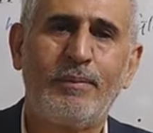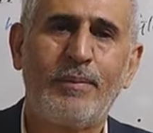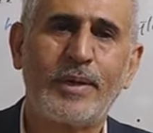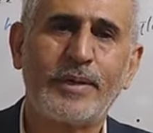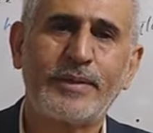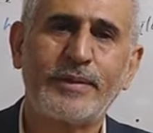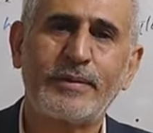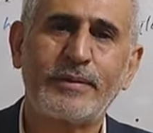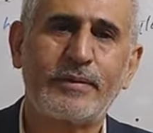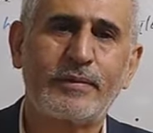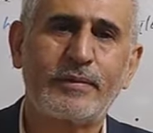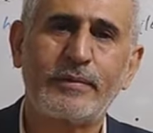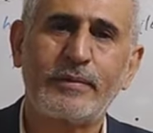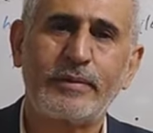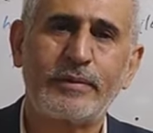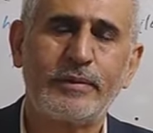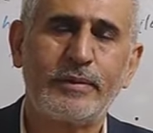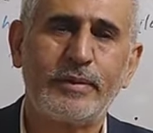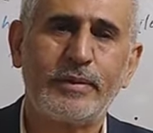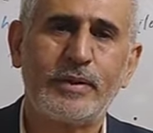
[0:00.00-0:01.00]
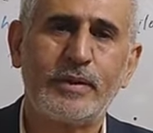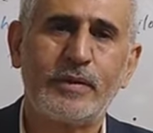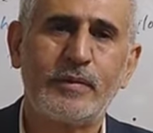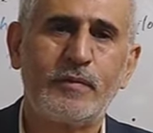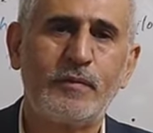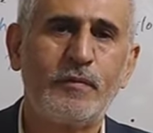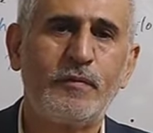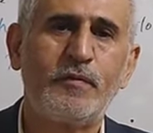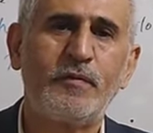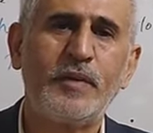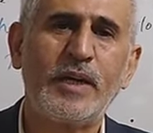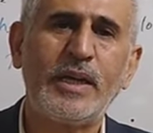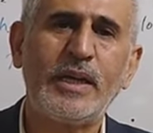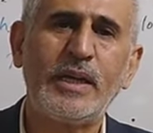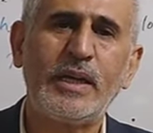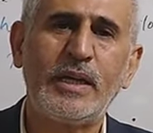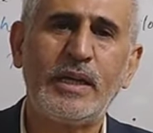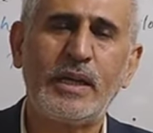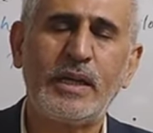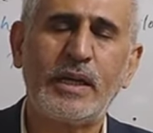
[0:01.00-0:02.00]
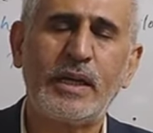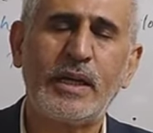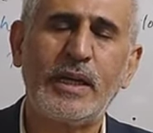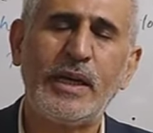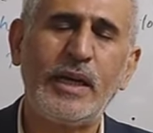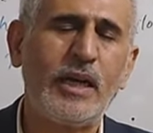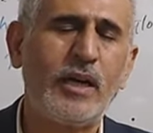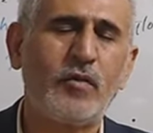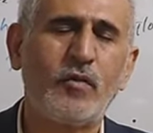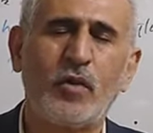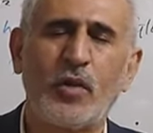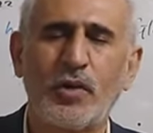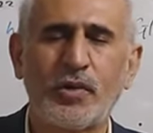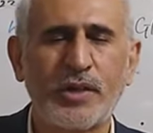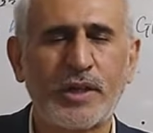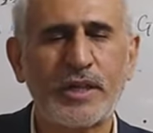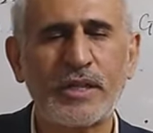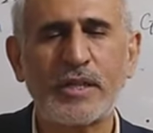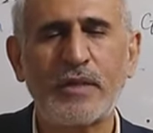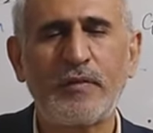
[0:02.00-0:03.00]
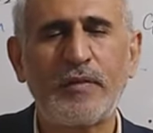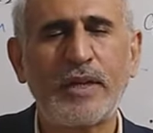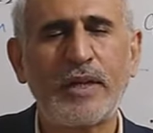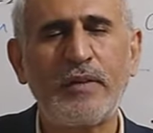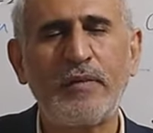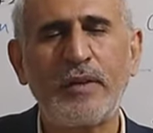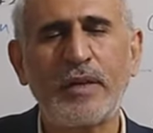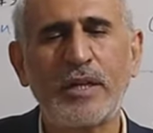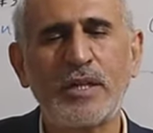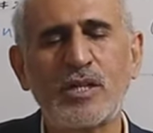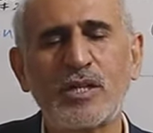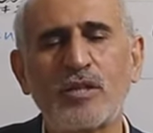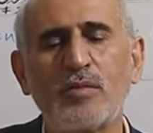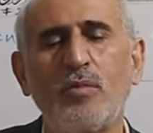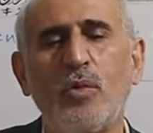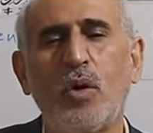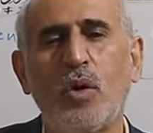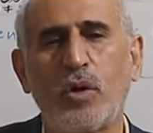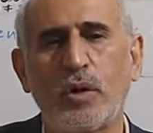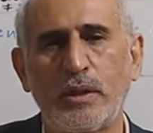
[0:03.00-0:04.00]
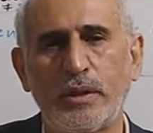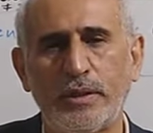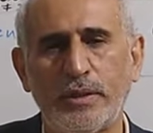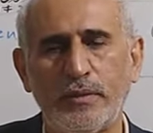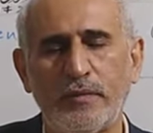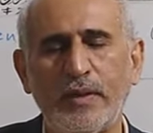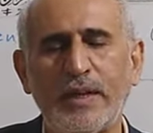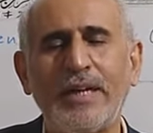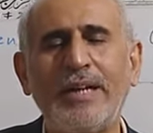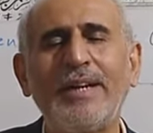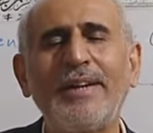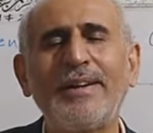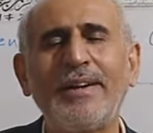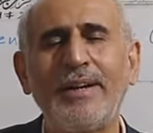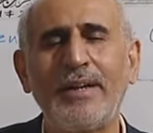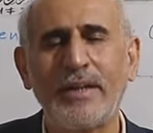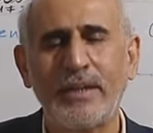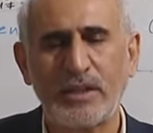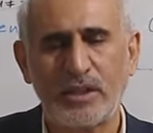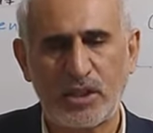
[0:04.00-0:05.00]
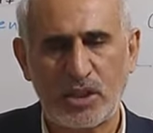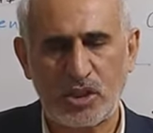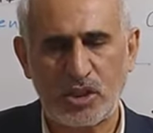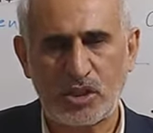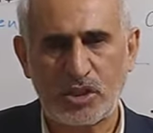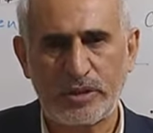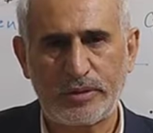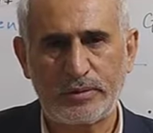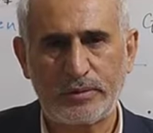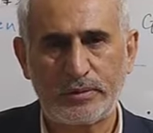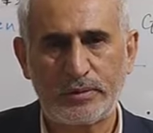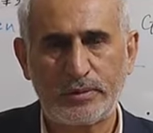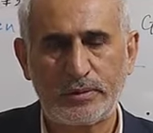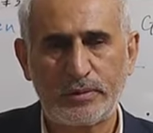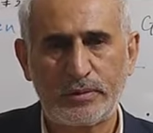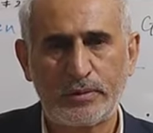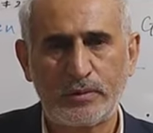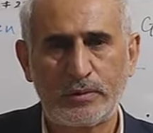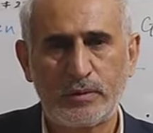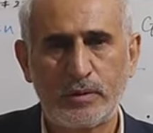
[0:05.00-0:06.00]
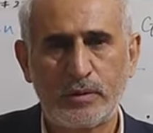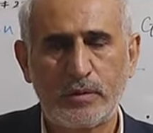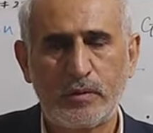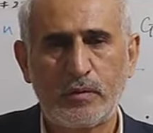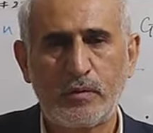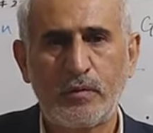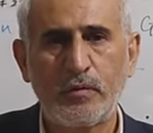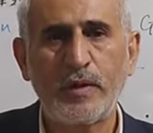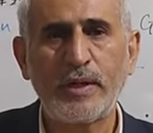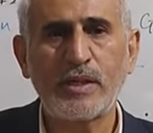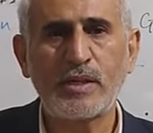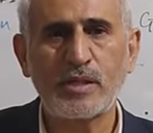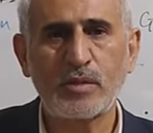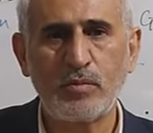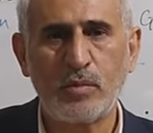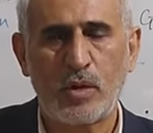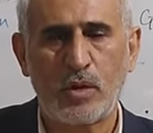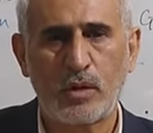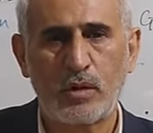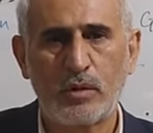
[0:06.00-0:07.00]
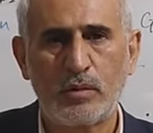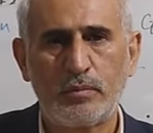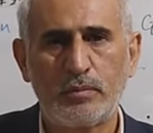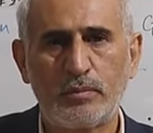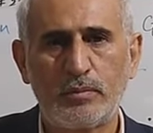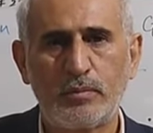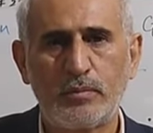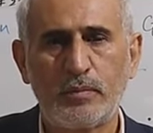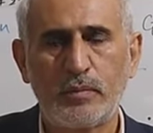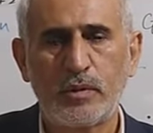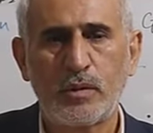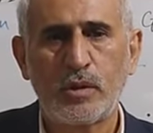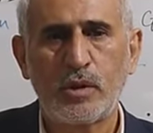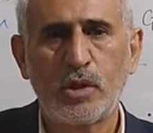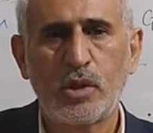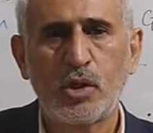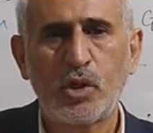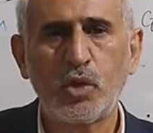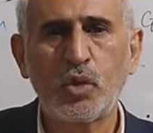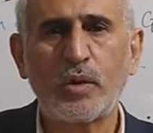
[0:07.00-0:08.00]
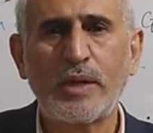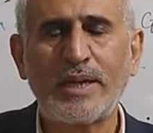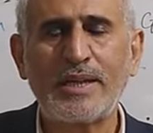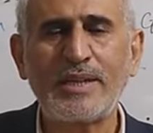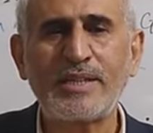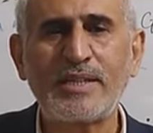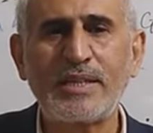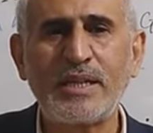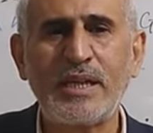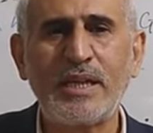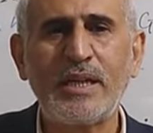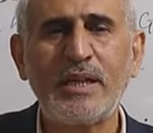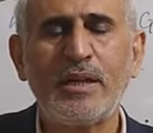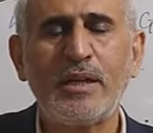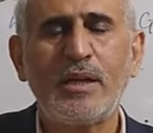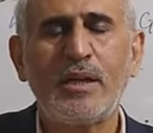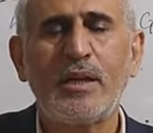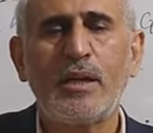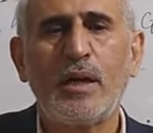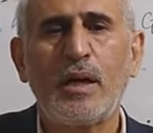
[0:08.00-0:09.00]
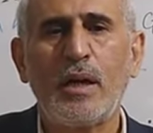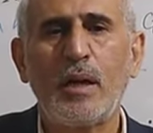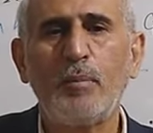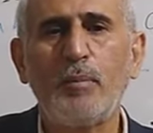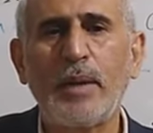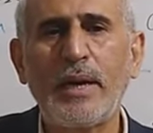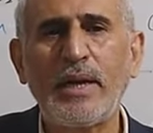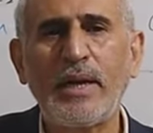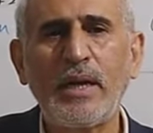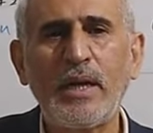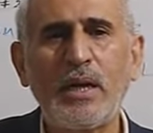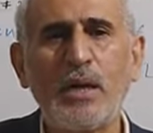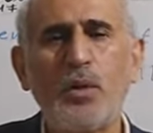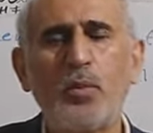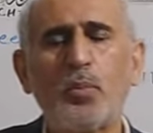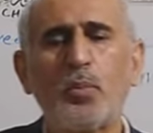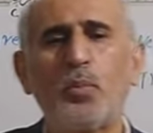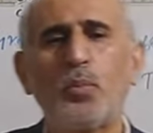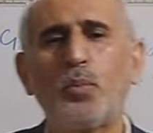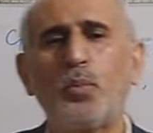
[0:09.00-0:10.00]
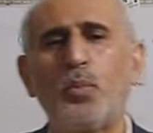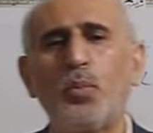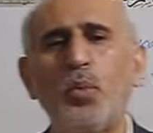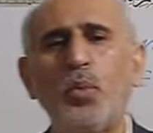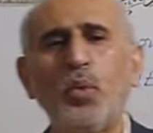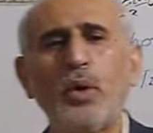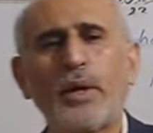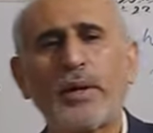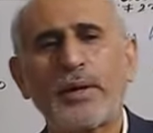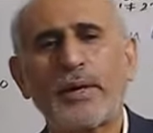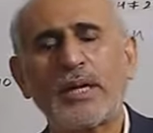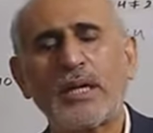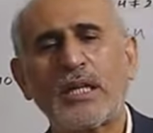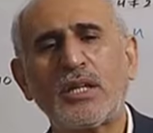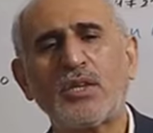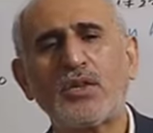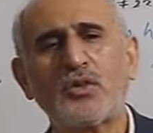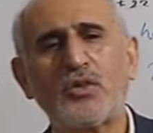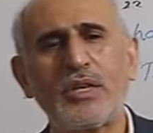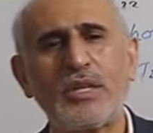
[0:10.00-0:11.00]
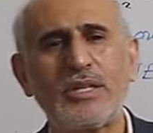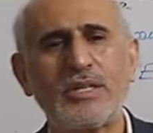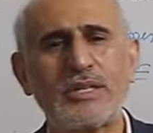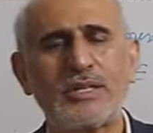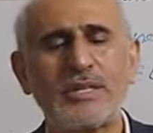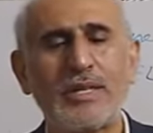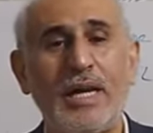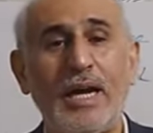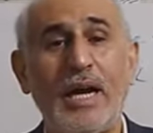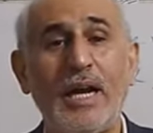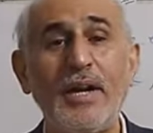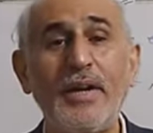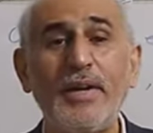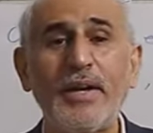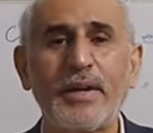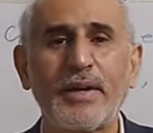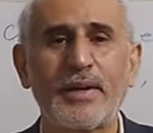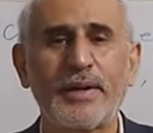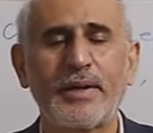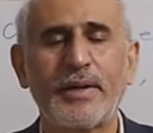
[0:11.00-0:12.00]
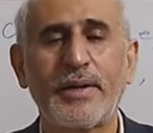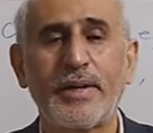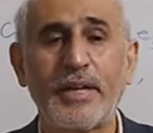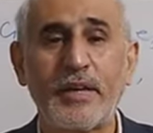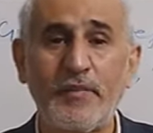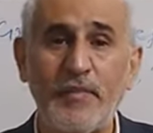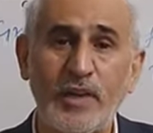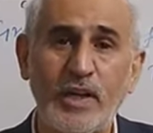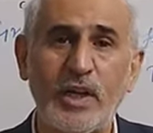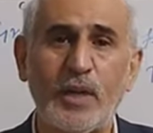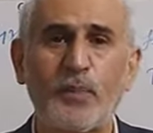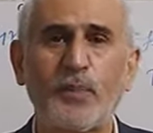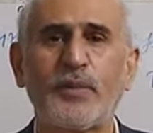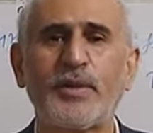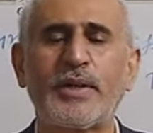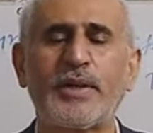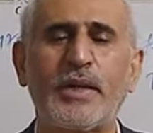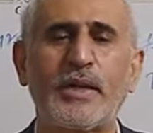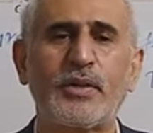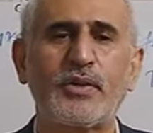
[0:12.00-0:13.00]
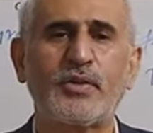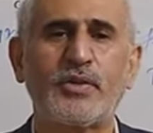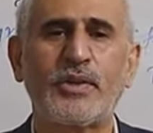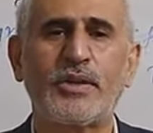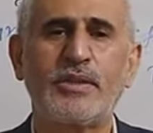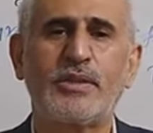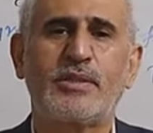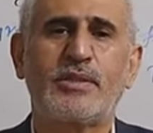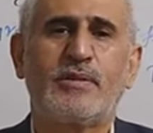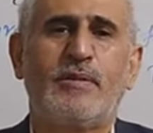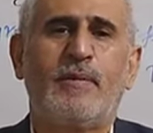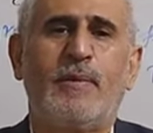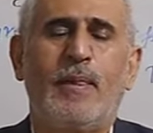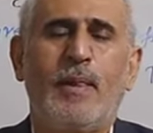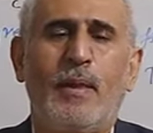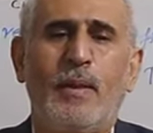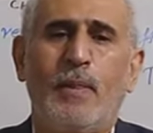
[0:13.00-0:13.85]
But very clean water is a very small in it, very little in it, very small. You can see many poor countries, underdeveloped countries,